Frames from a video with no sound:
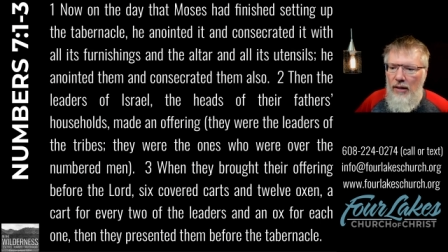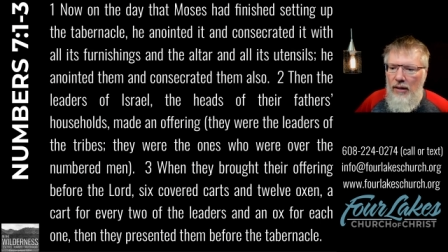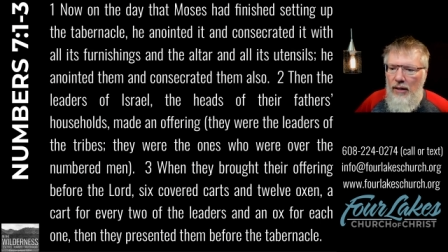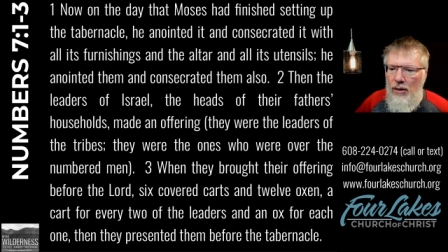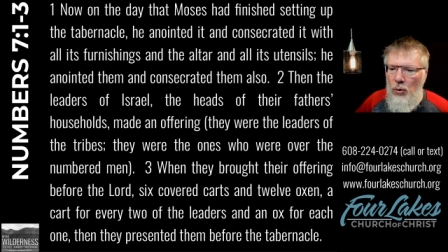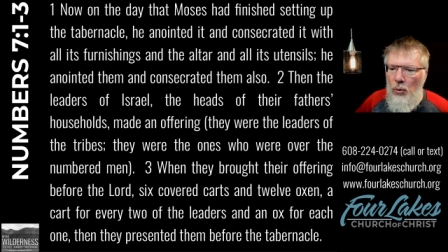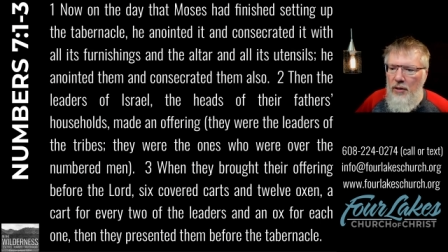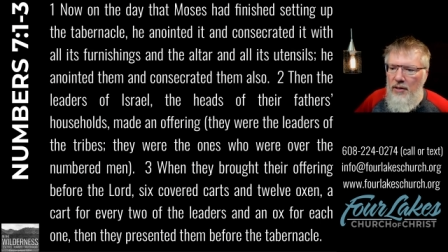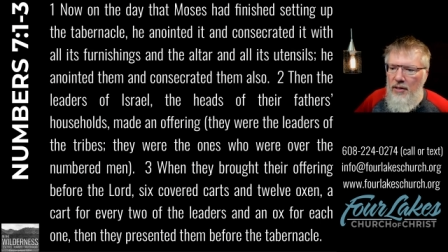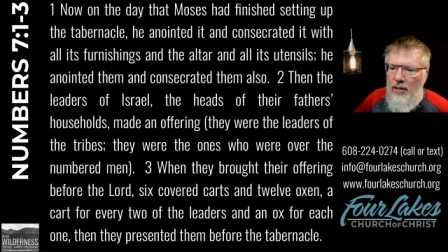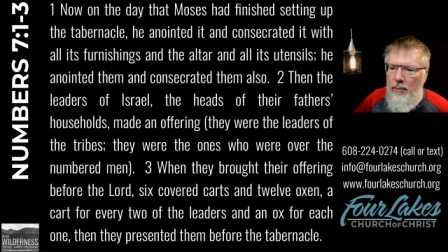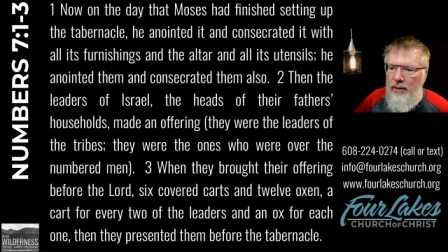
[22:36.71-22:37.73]
He anointed
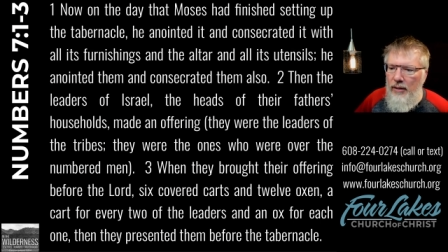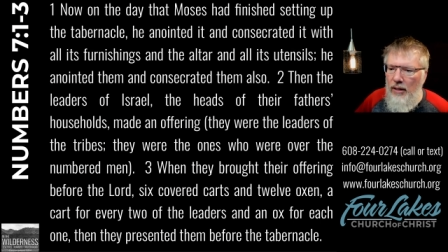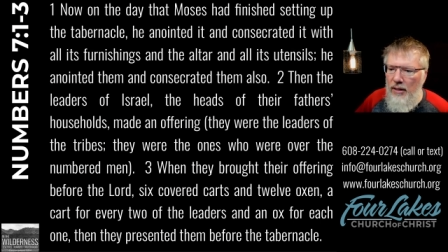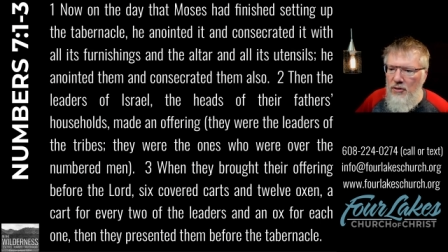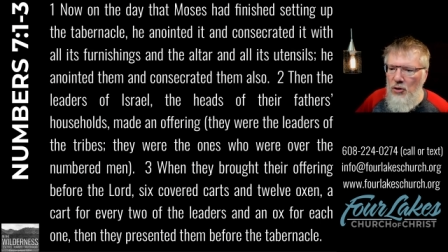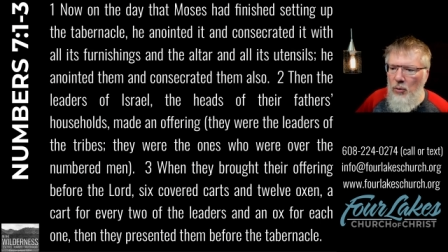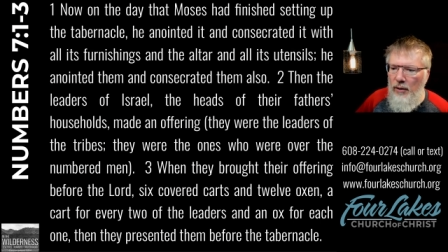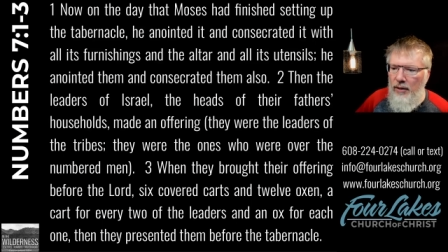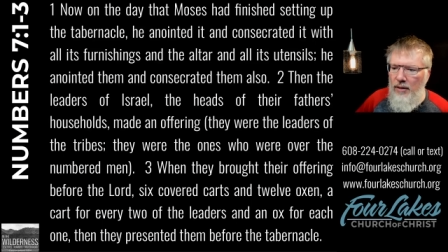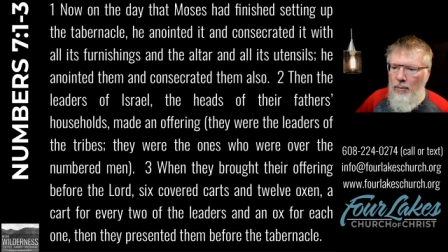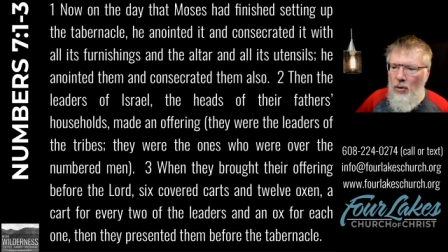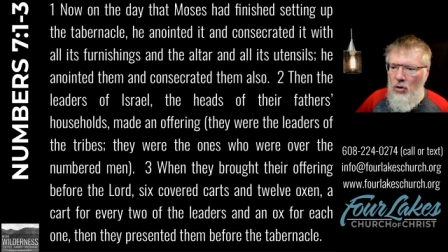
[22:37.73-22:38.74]
them and consecrated
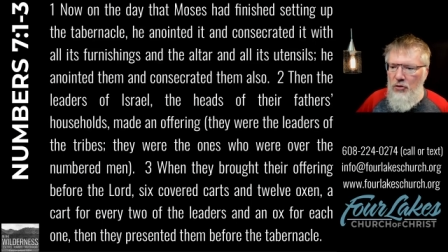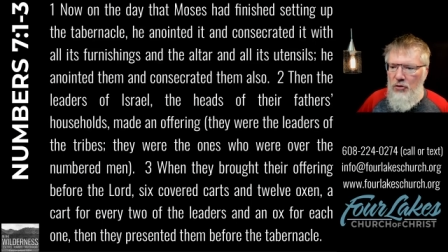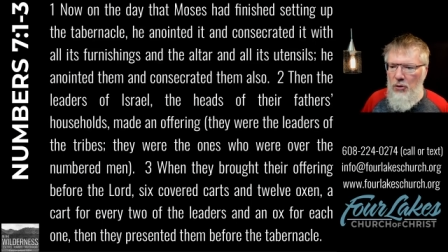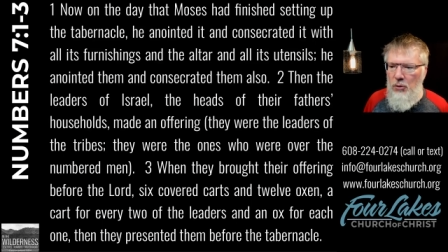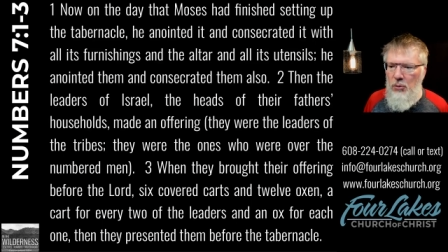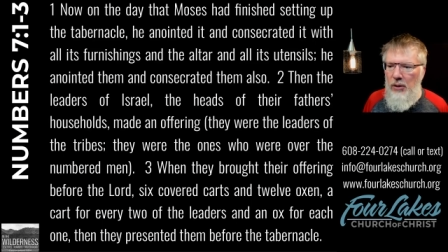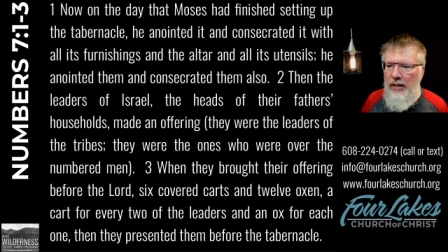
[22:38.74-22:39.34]
them also.